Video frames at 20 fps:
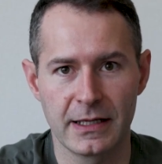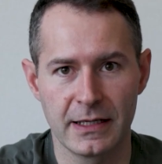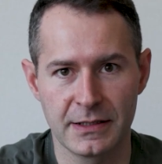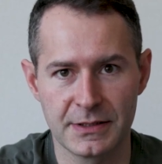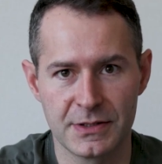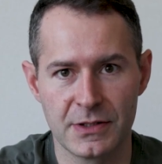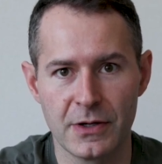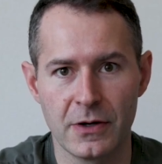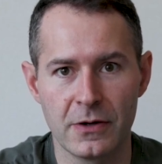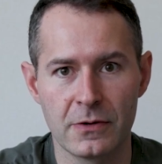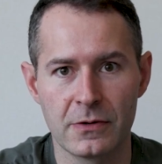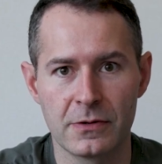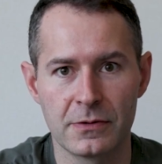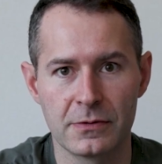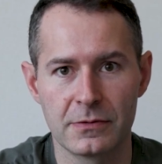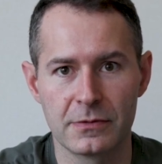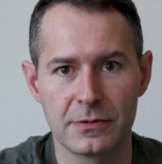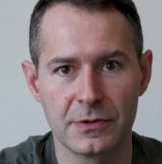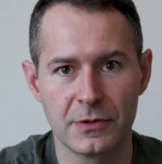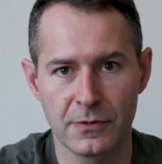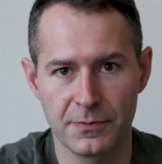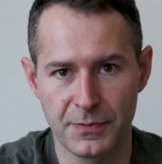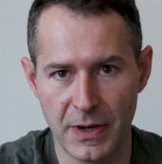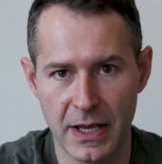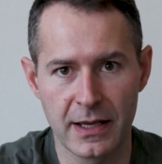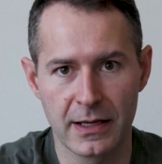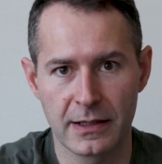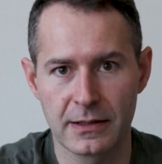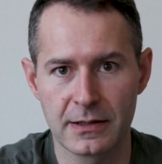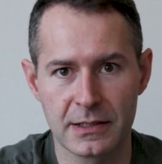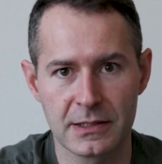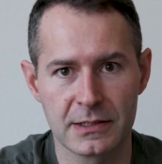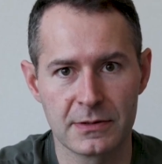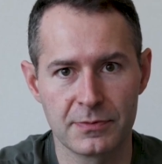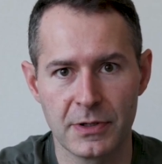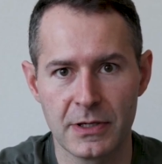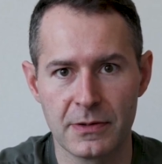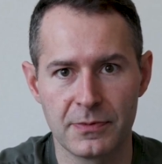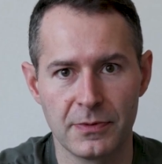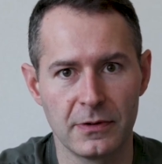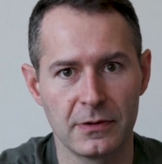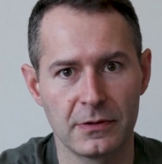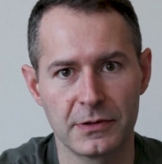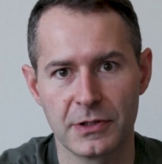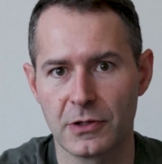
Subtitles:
as though you're paying these people,